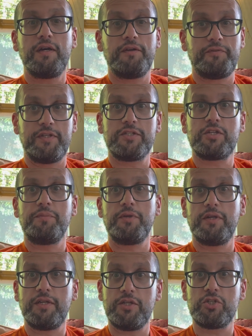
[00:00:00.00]
for this
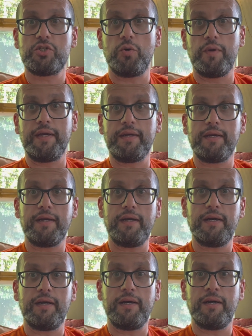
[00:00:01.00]
community showing
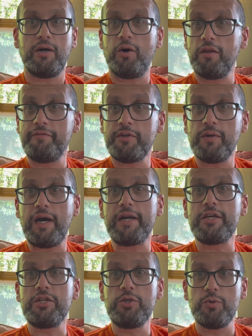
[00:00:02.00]
all of you how
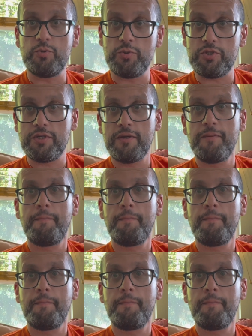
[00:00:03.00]
to use